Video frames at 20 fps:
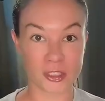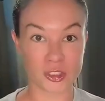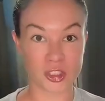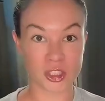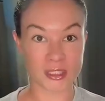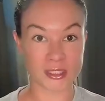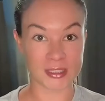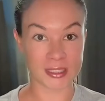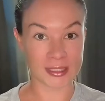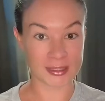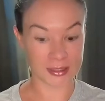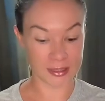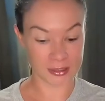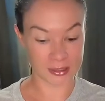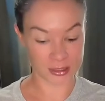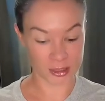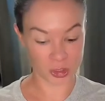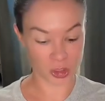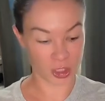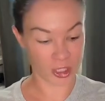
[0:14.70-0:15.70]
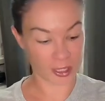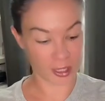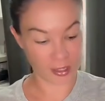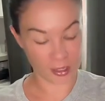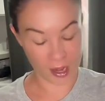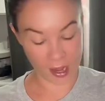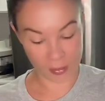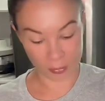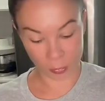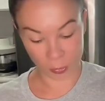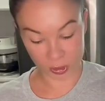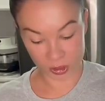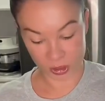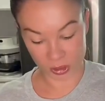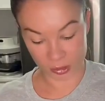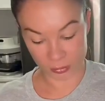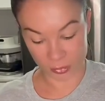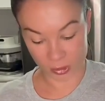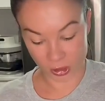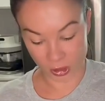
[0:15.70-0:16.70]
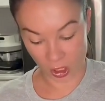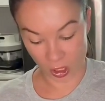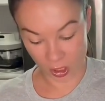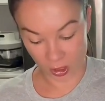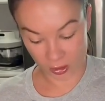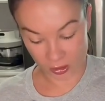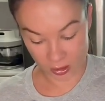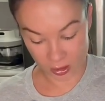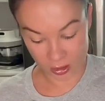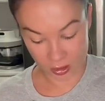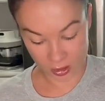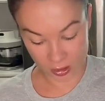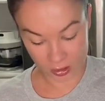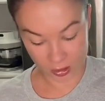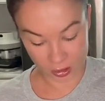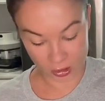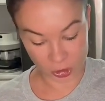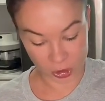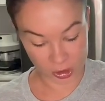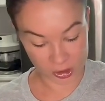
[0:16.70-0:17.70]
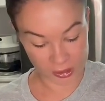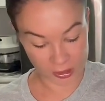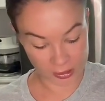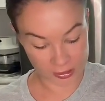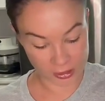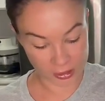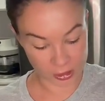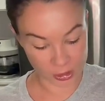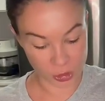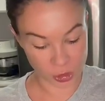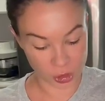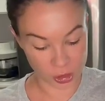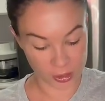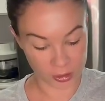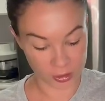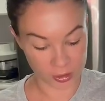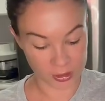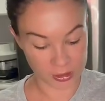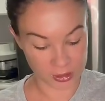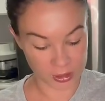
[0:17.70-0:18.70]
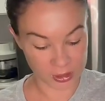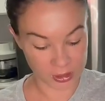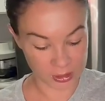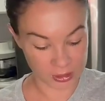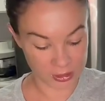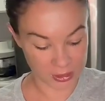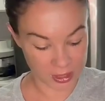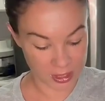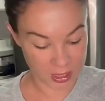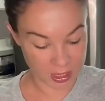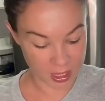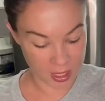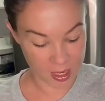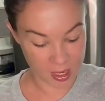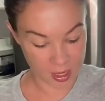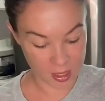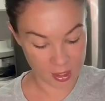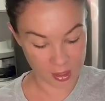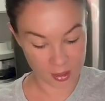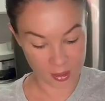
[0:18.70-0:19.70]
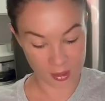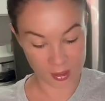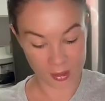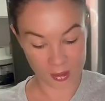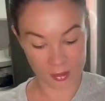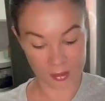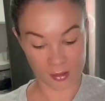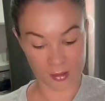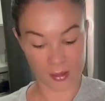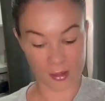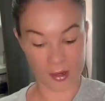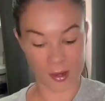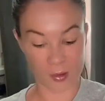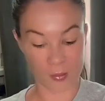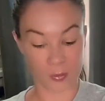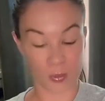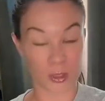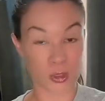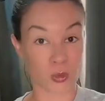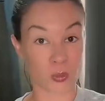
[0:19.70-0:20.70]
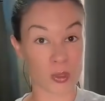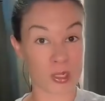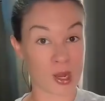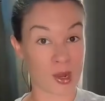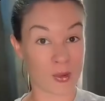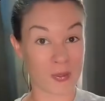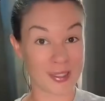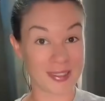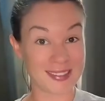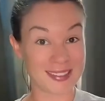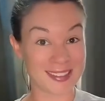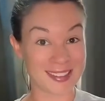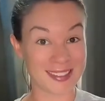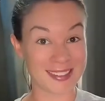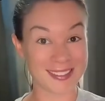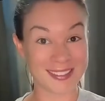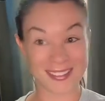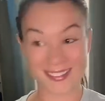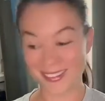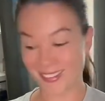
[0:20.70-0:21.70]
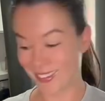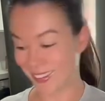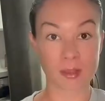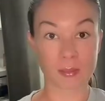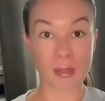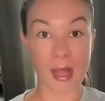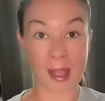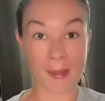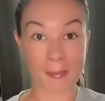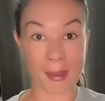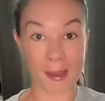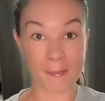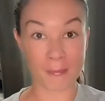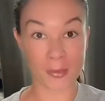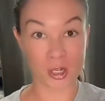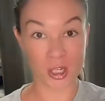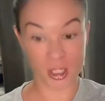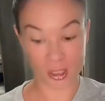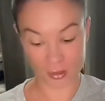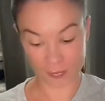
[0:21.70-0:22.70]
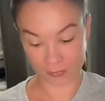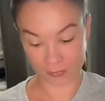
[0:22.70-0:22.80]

she seasons the chicken up with some salt, and she says to generously season, which we always do. Black pepper,